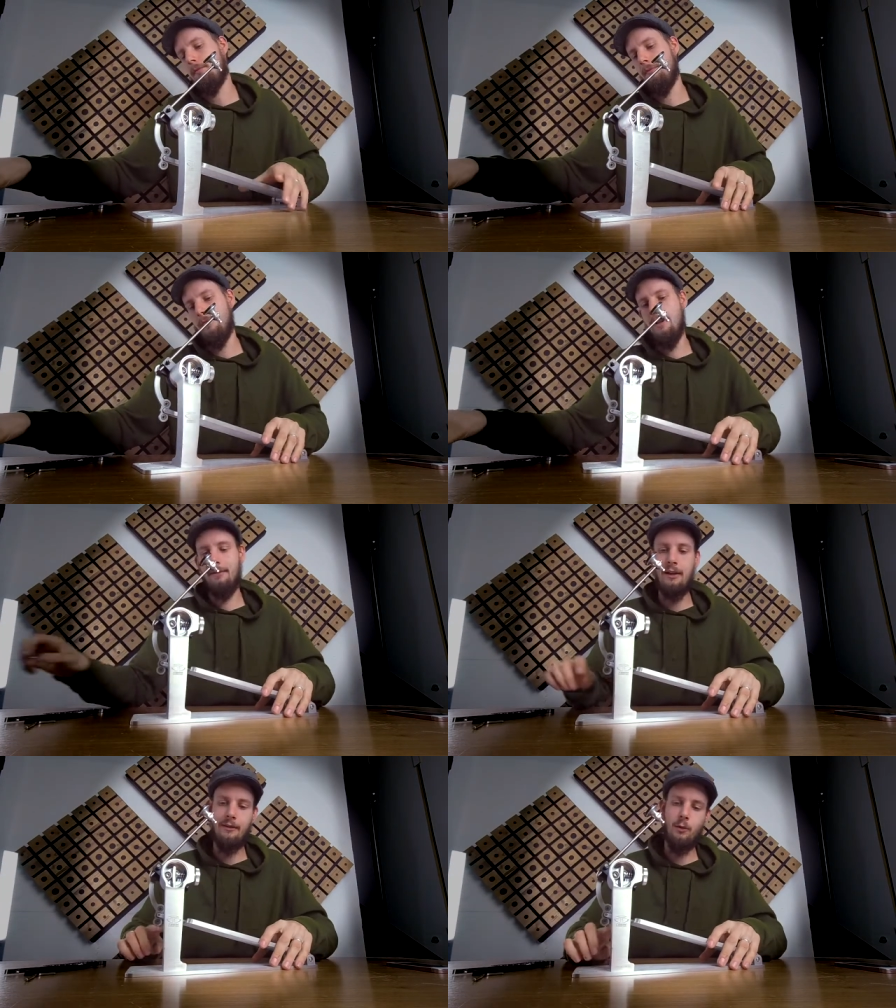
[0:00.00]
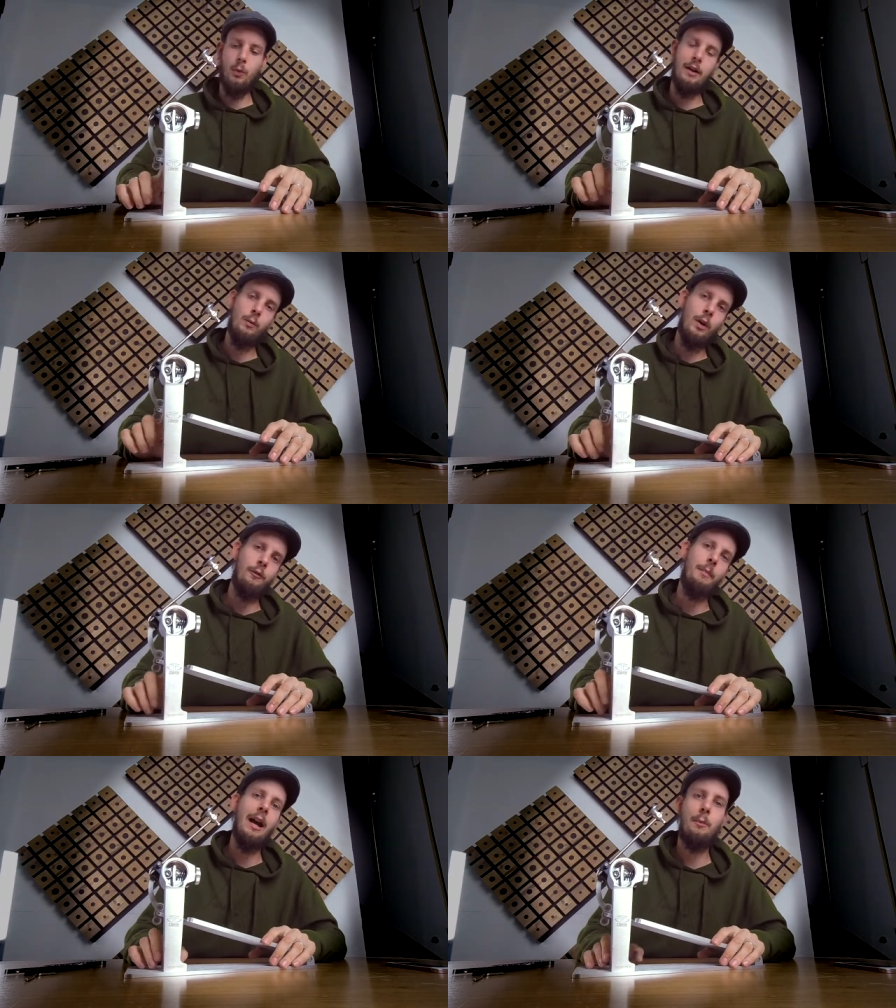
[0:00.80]
This has already one
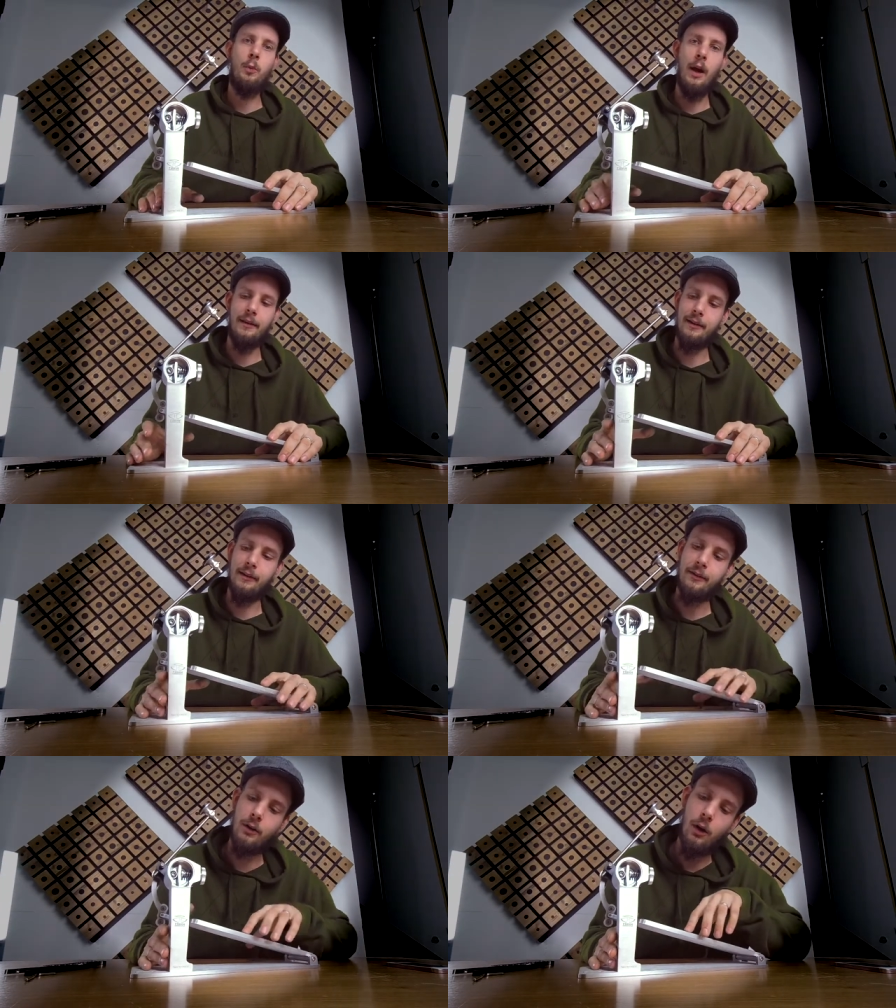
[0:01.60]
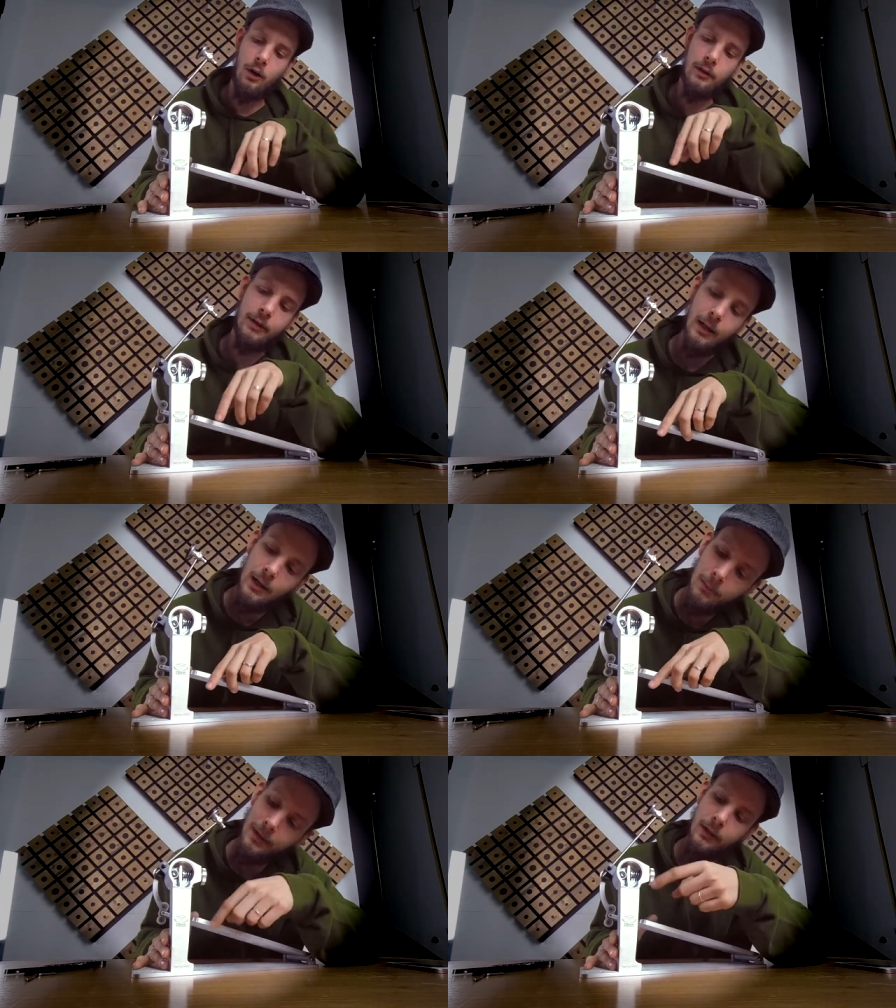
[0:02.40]
of my upgrades installed,
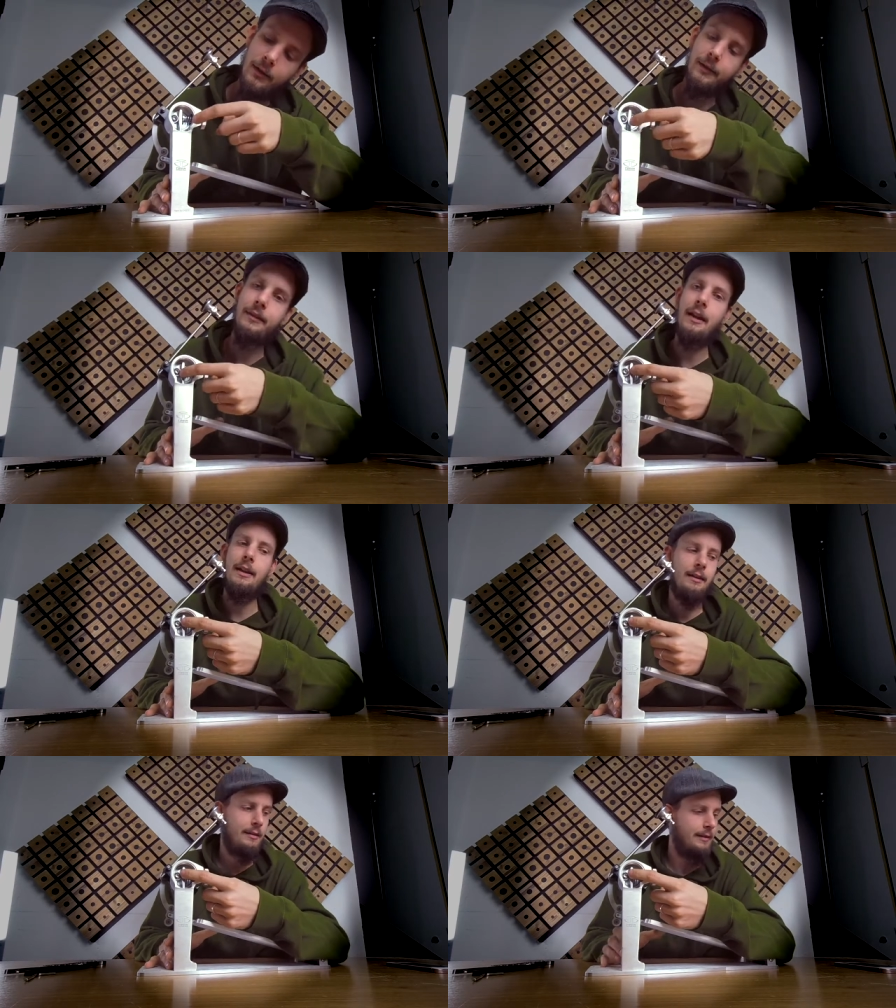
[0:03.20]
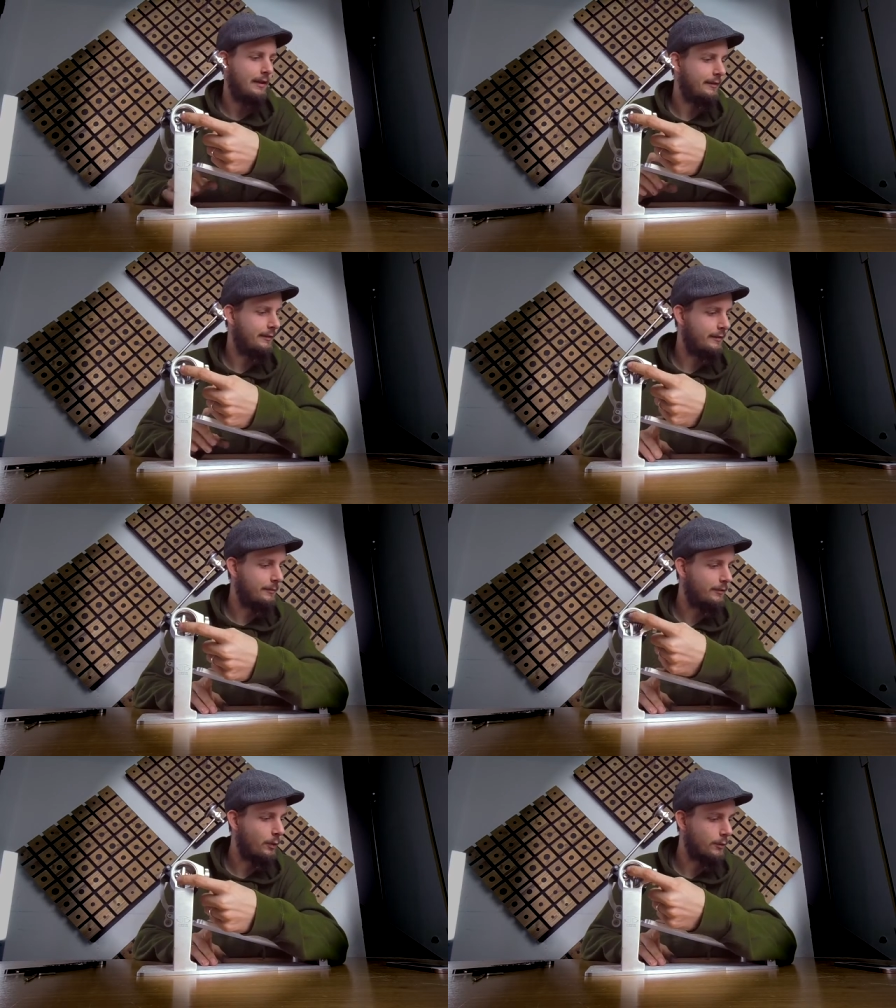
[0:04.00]
but you can see this is some
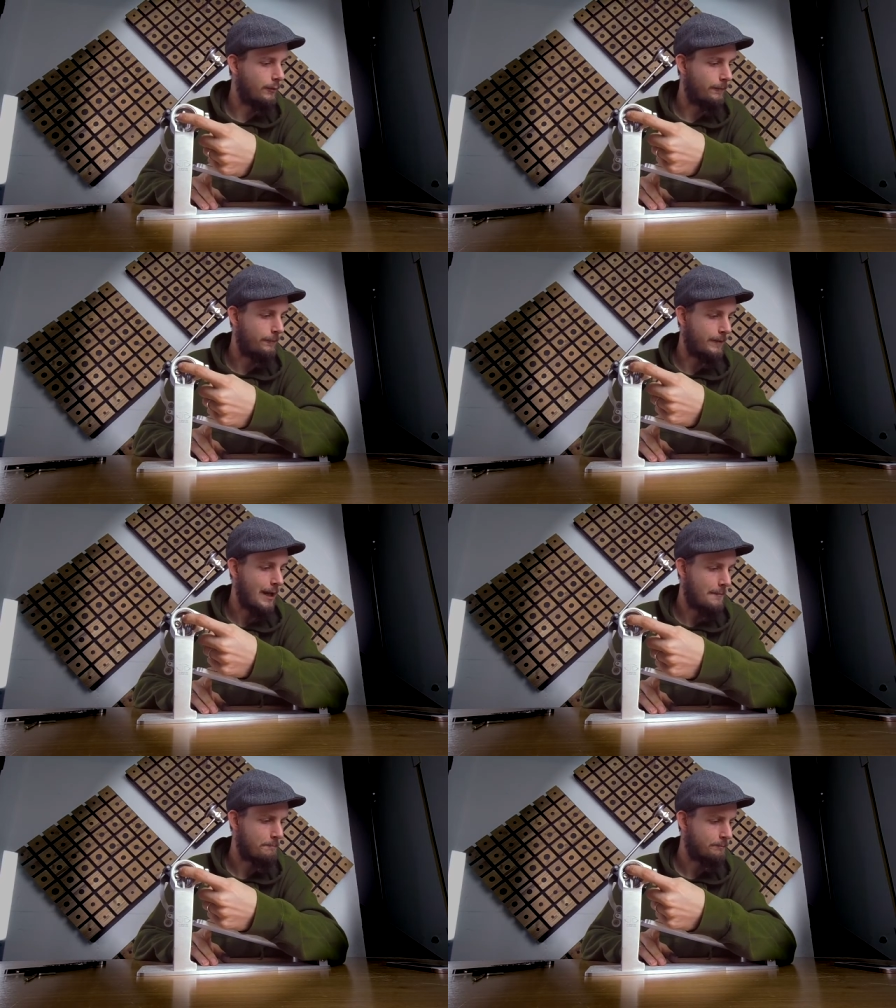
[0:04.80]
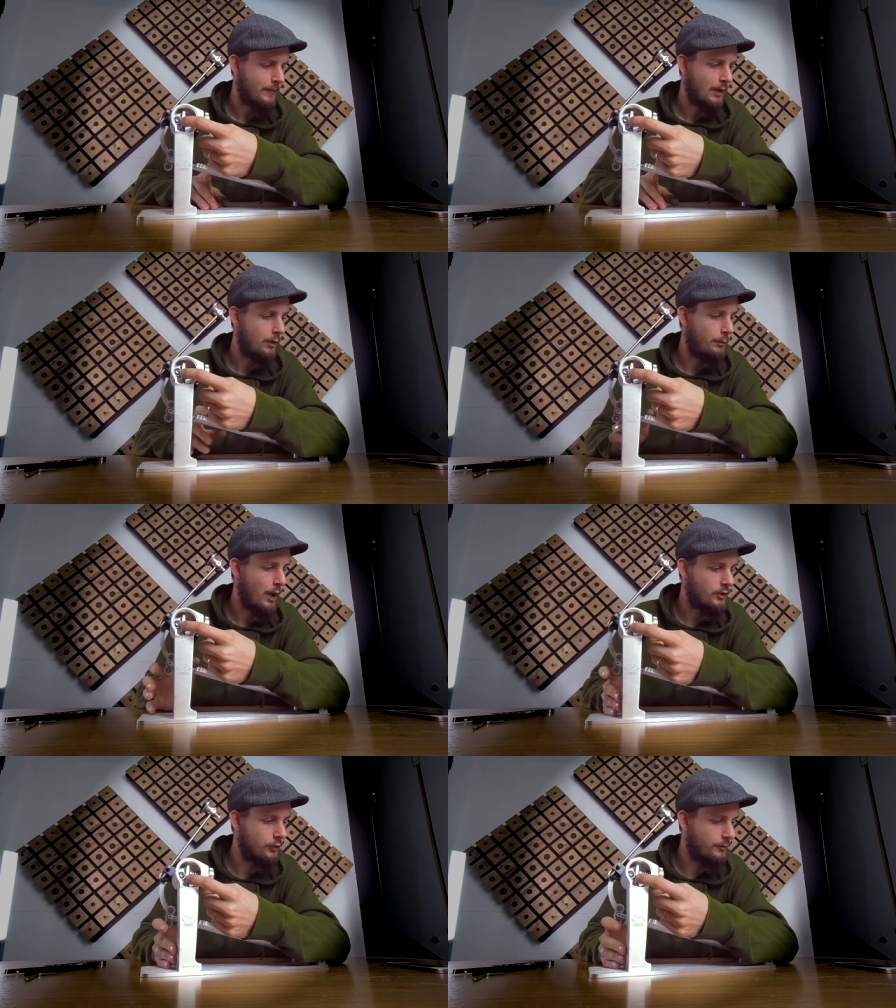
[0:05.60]
sort of
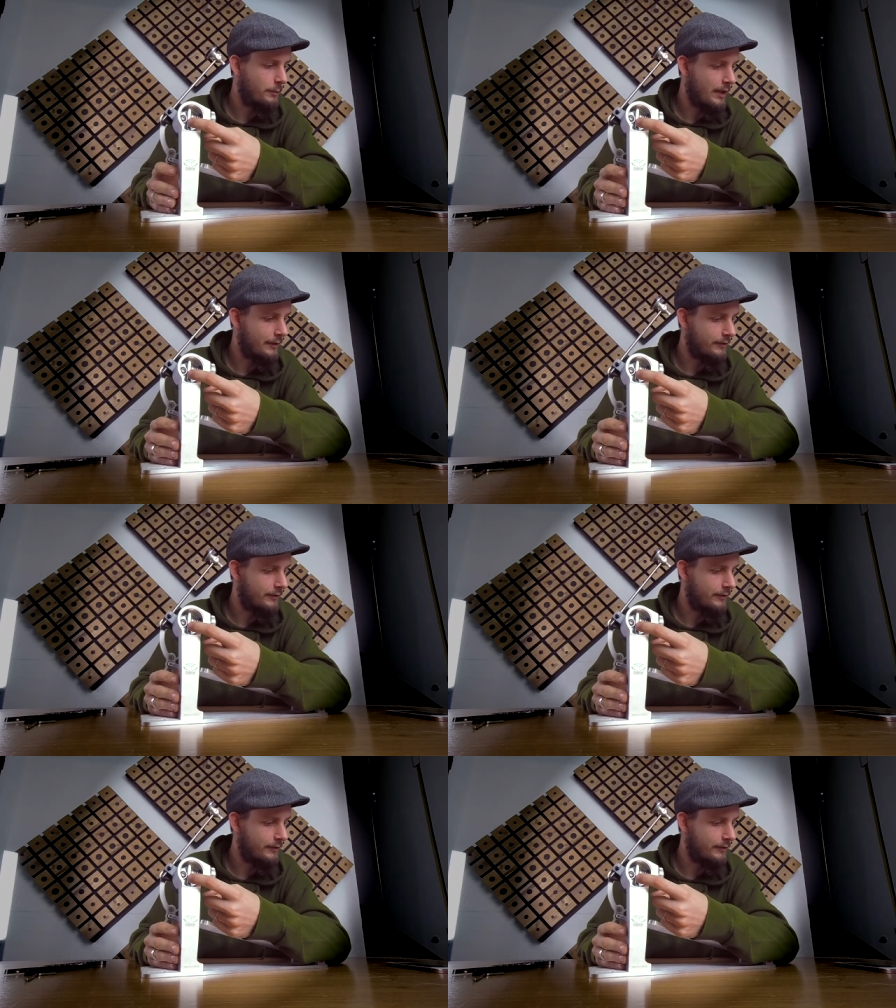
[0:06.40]
compression spring.